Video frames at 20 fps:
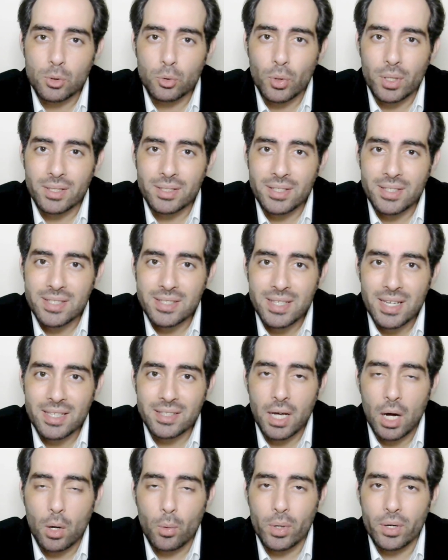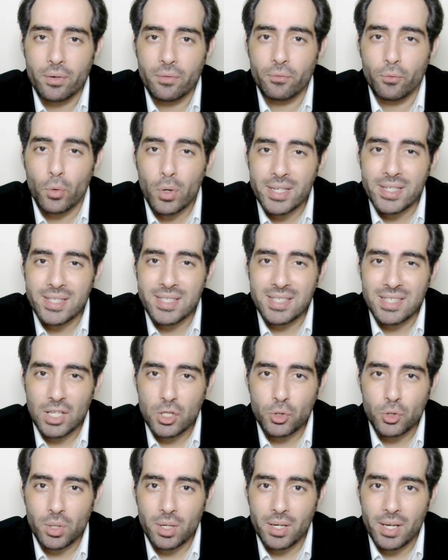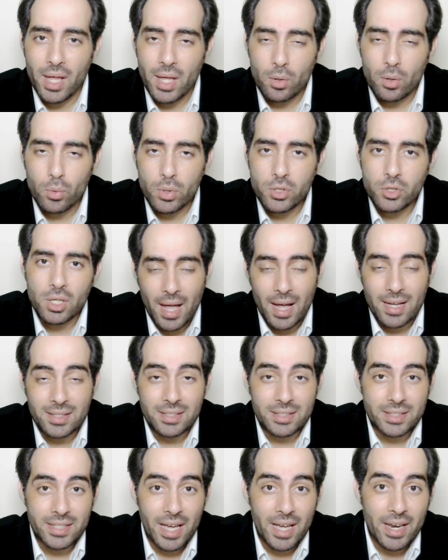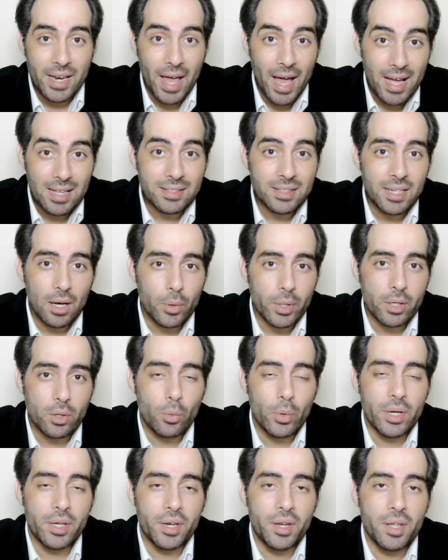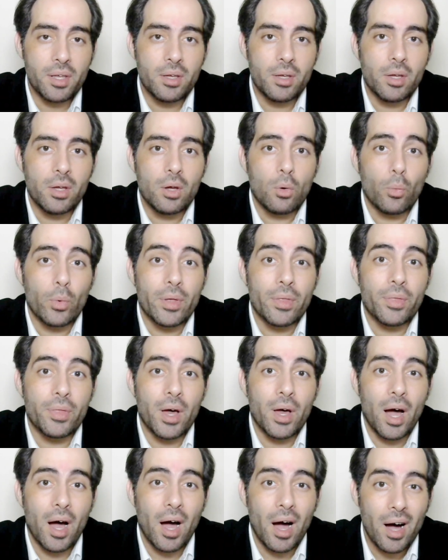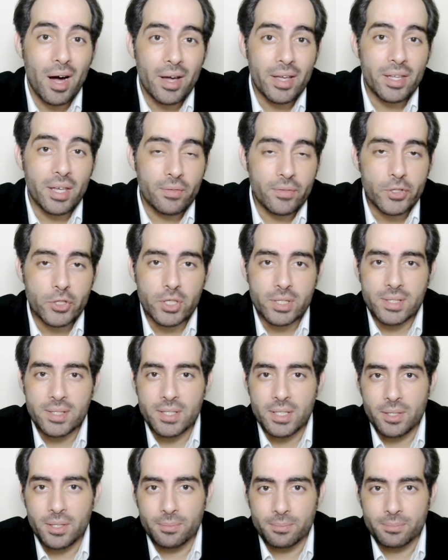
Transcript: understand our voice, natural language, and it can handle our query with high efficiency.